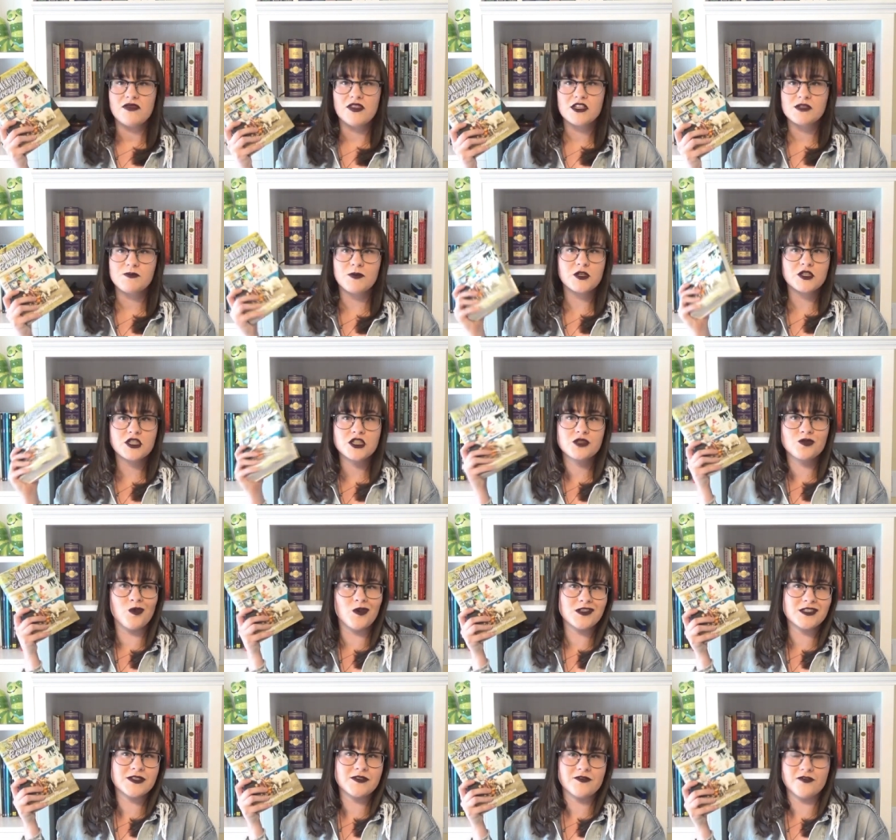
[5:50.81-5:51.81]
This book just
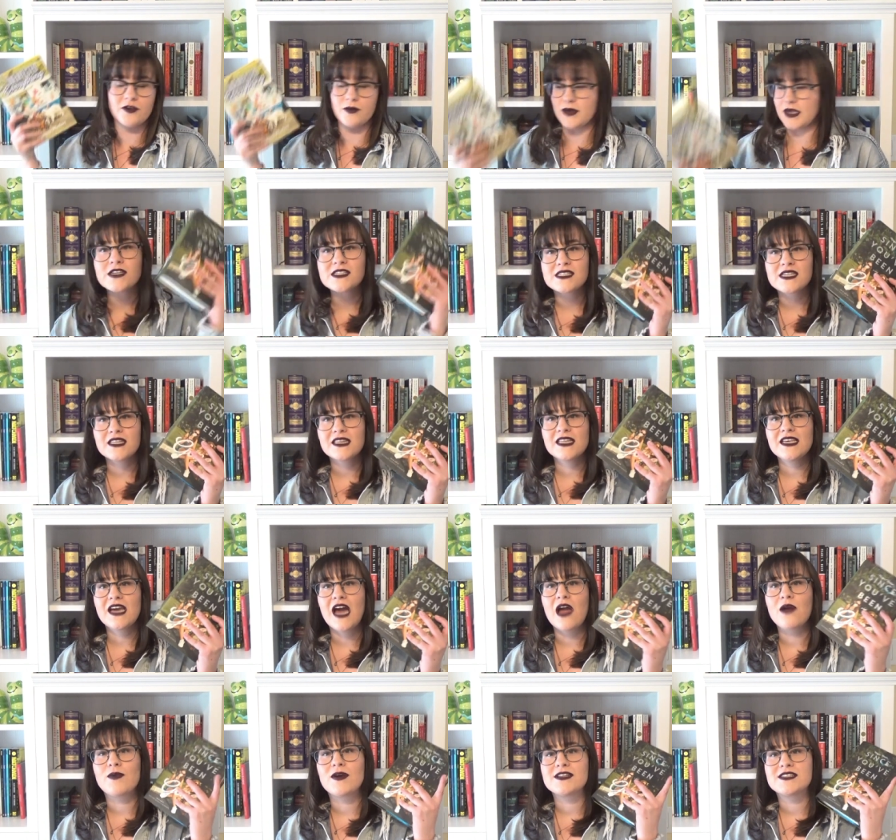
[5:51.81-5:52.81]
wasn't for me. Recently,
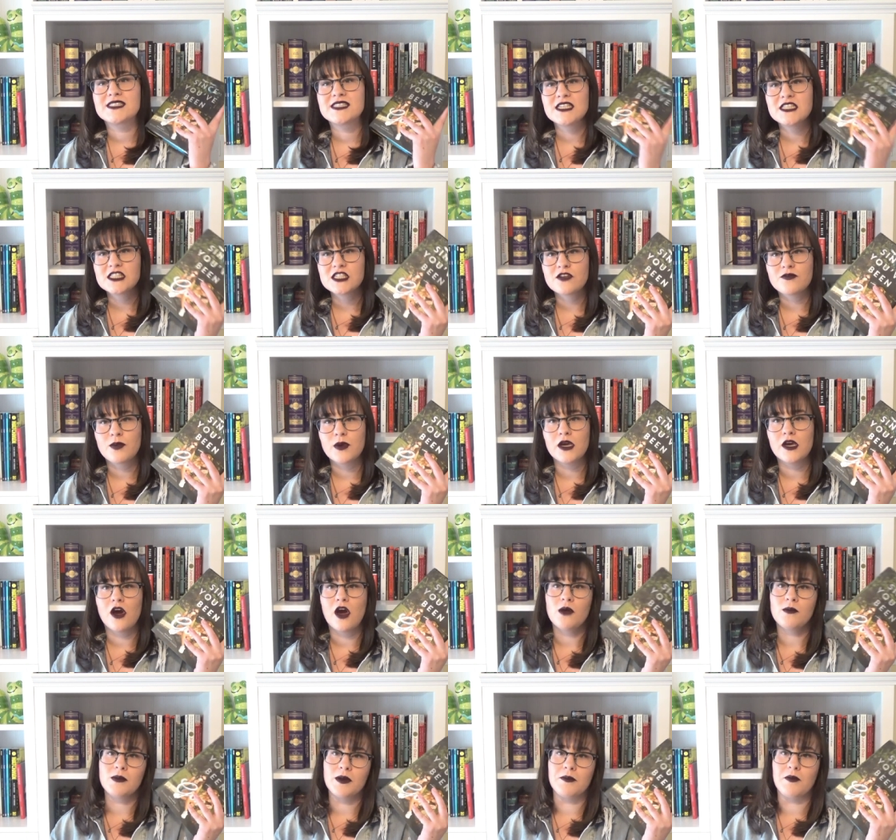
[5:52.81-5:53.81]
I read Since You've Been
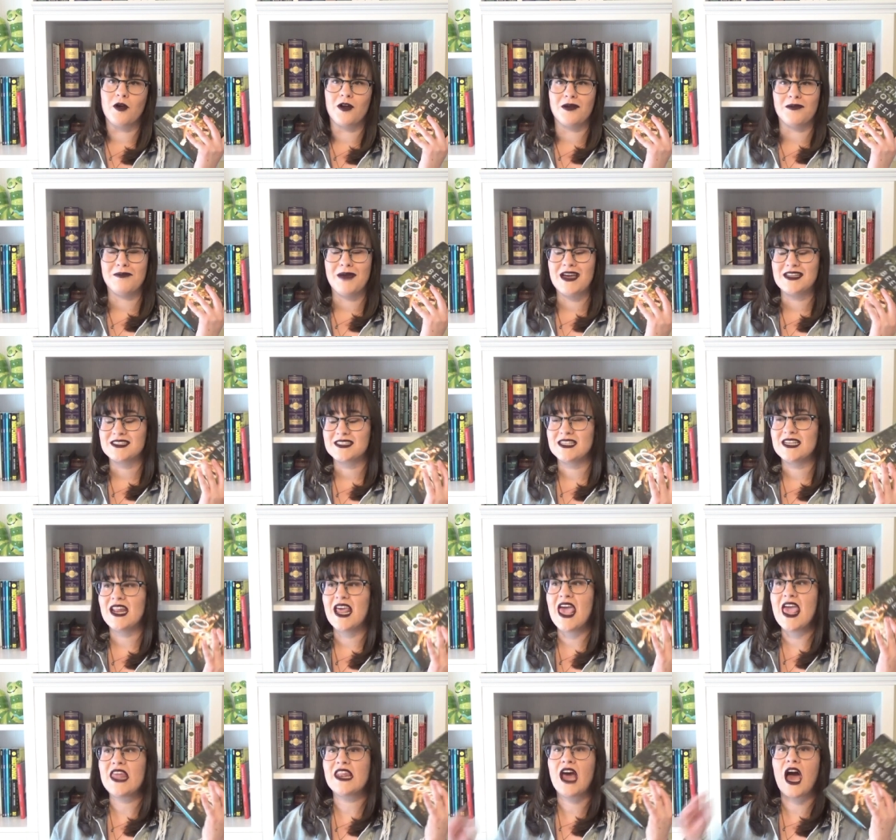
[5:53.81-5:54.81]
Gone by Morgan Matson,
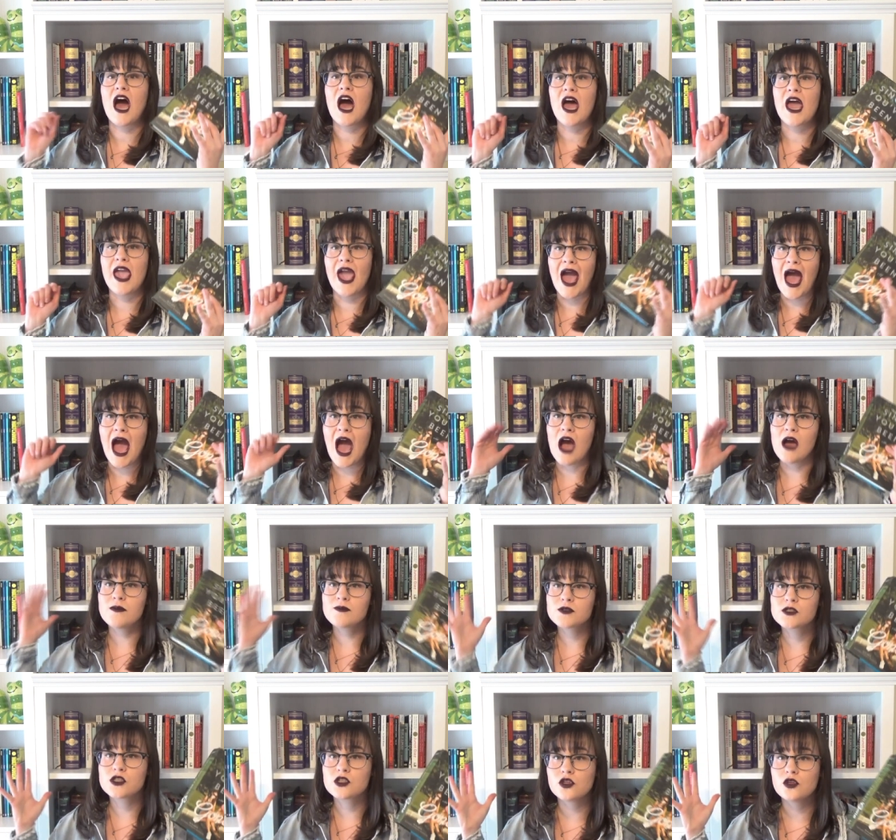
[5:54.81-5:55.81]
and I
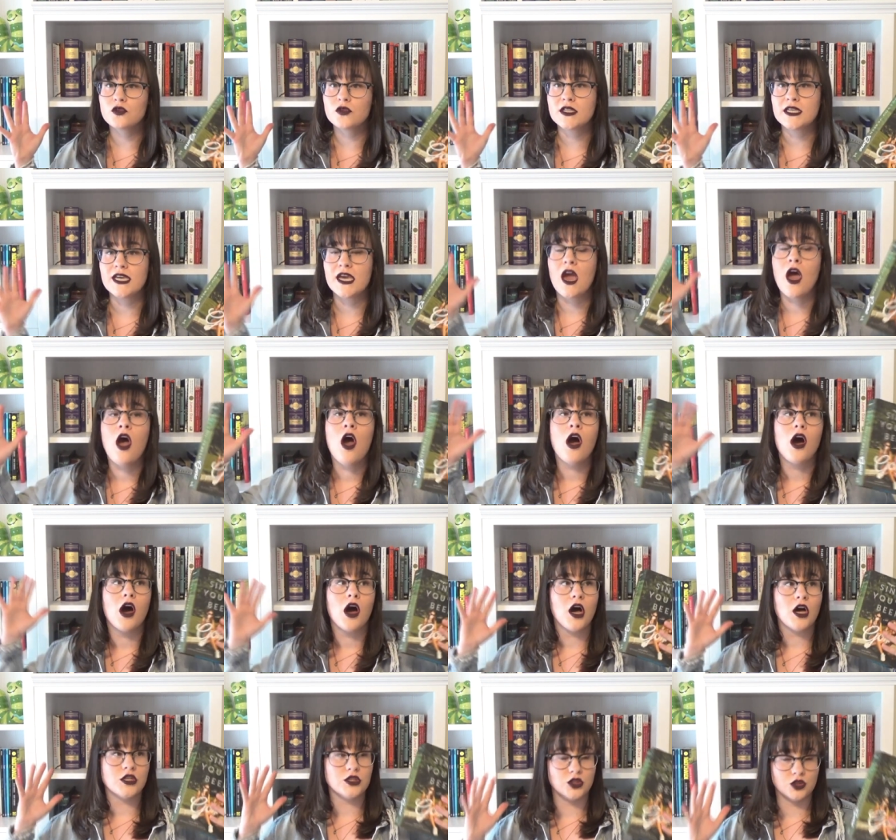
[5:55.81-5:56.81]
absolutely
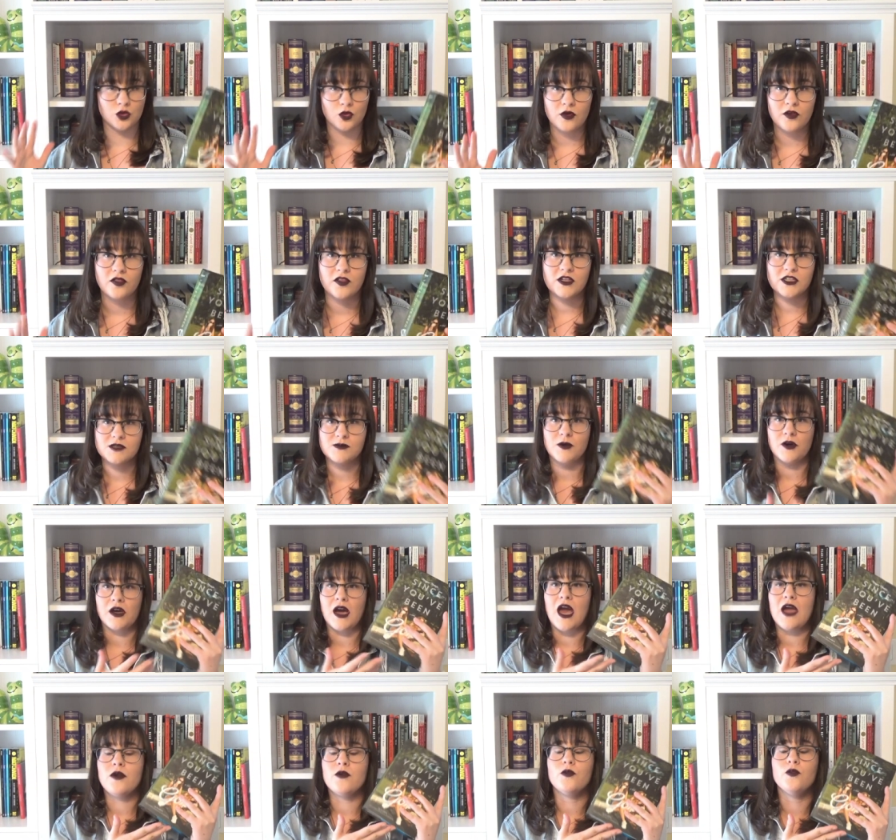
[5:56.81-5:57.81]
adored this book.
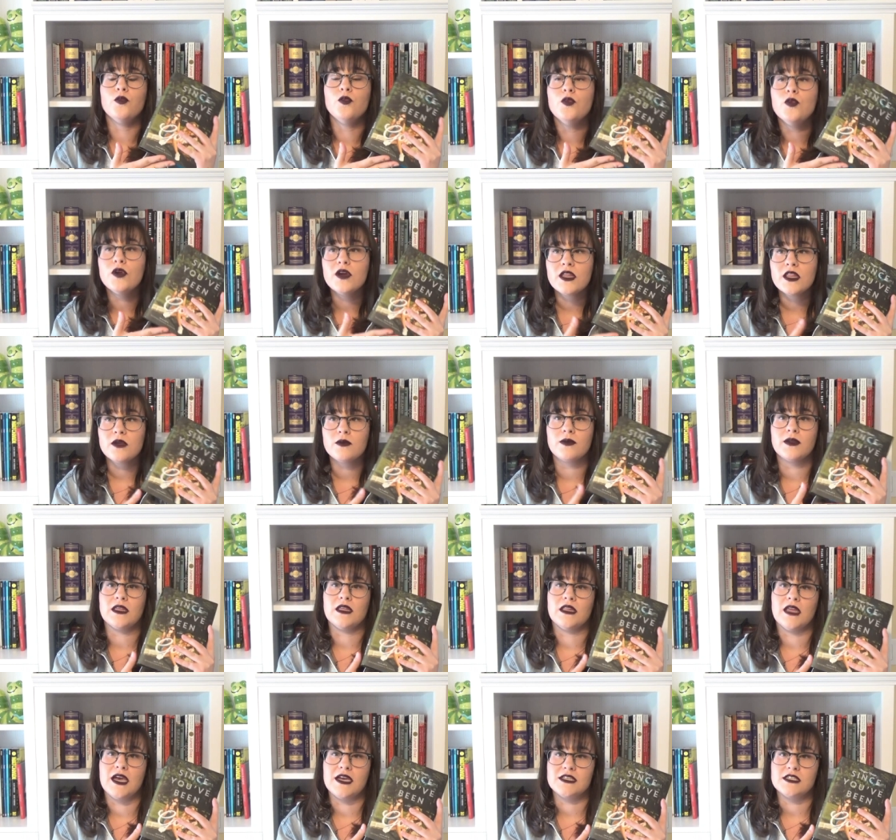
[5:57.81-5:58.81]
I really,
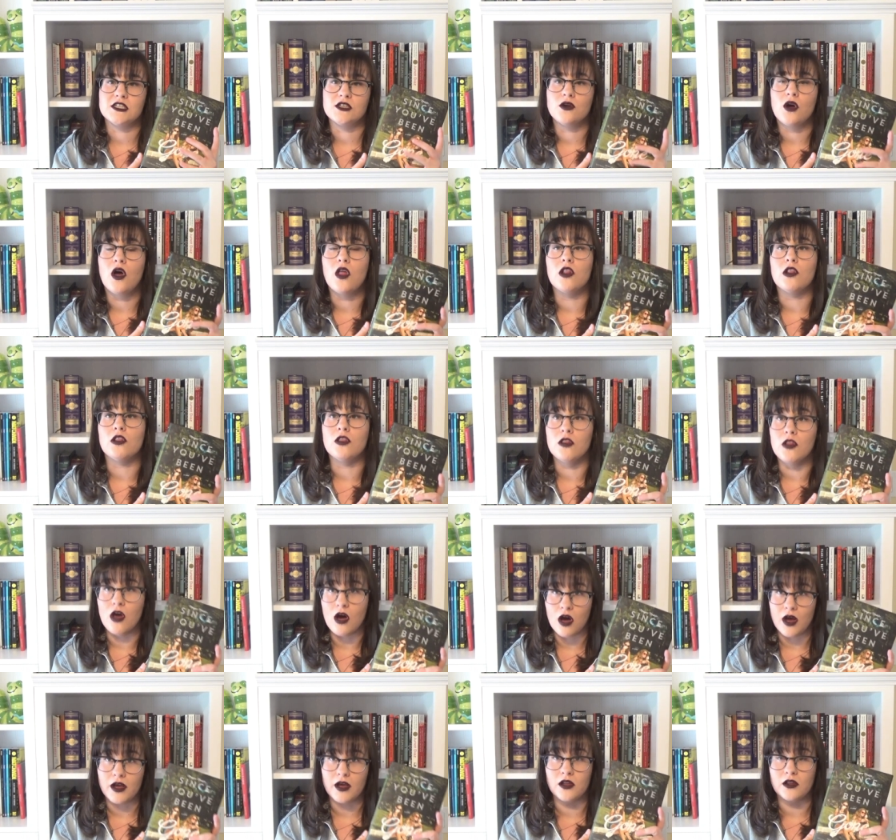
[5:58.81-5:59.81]
really liked it a
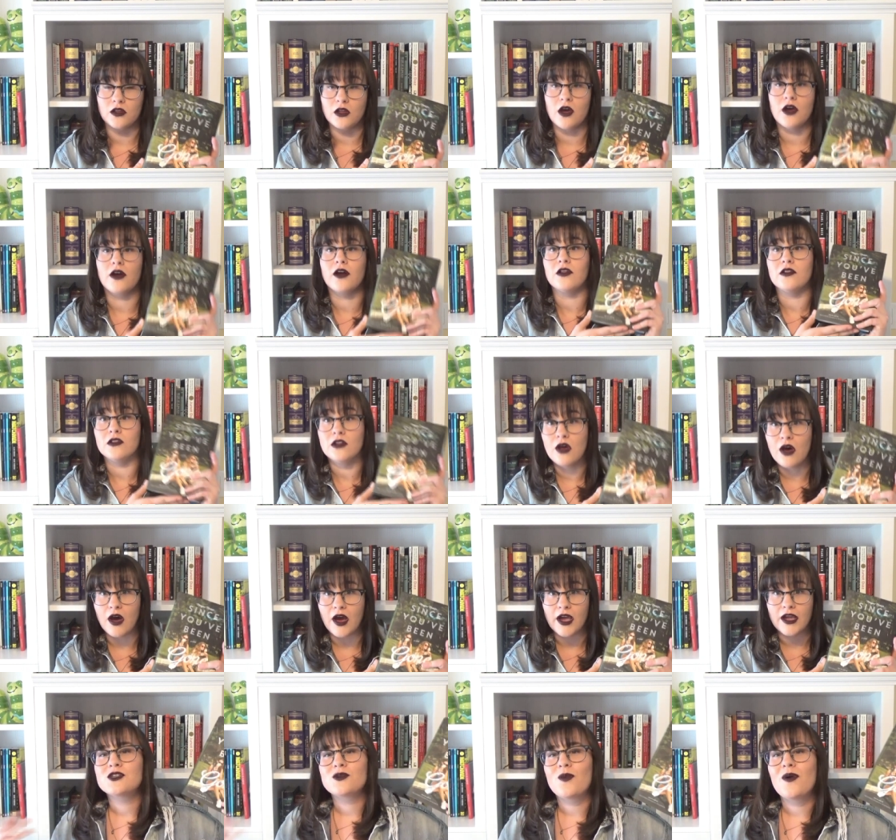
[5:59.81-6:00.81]
lot, a lot, a
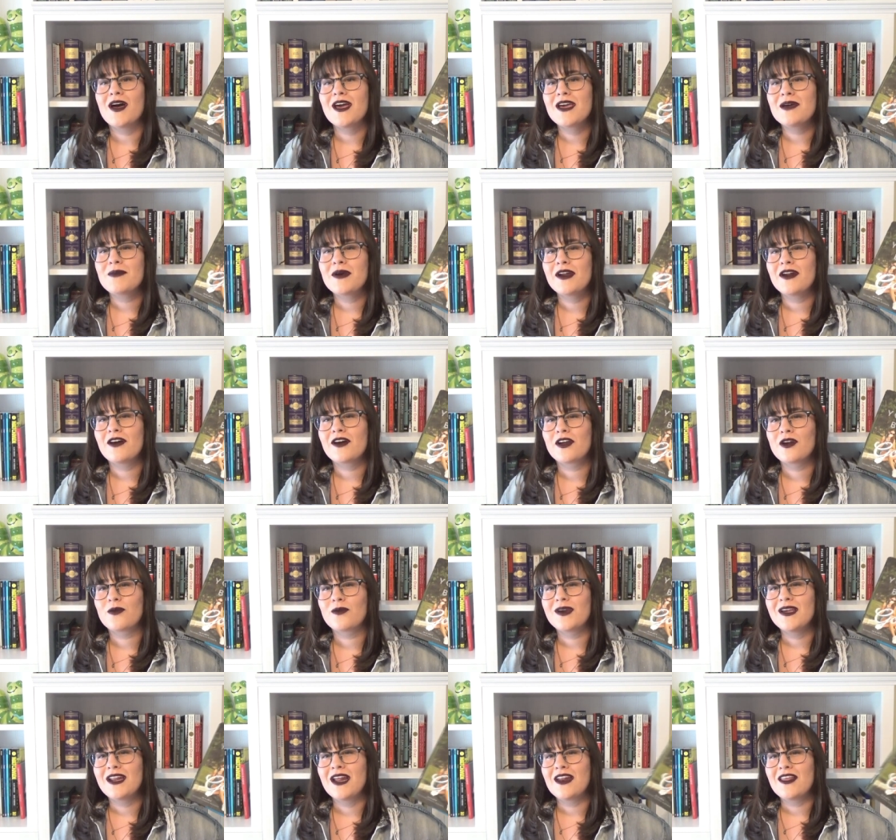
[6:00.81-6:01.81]
lot. So why am I not going to
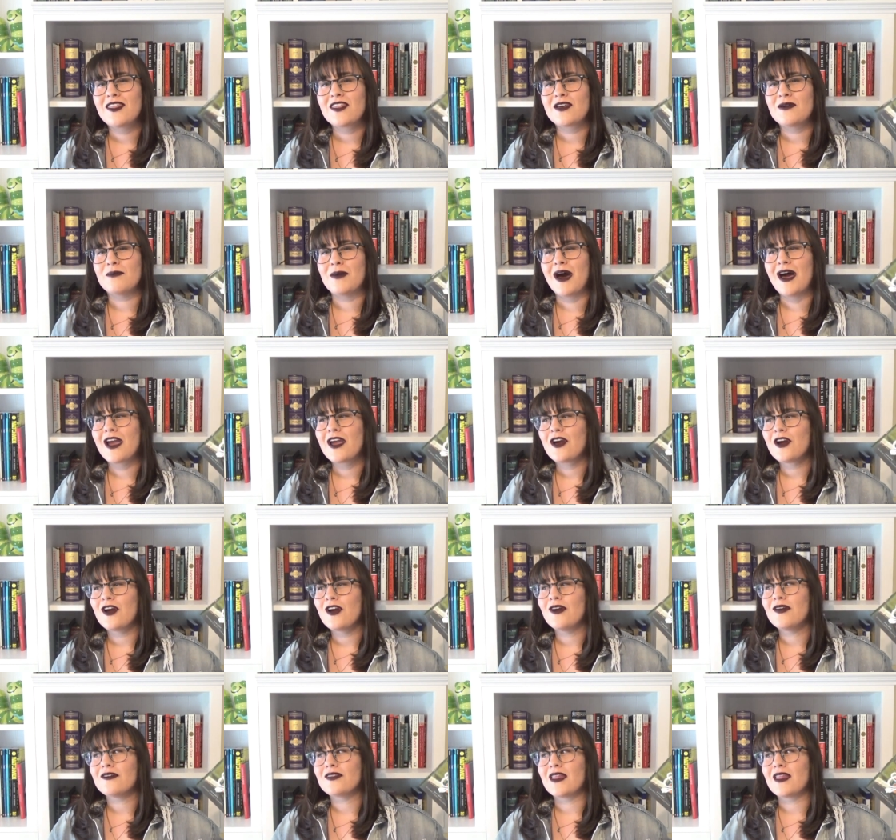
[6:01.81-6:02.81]
read anything by her?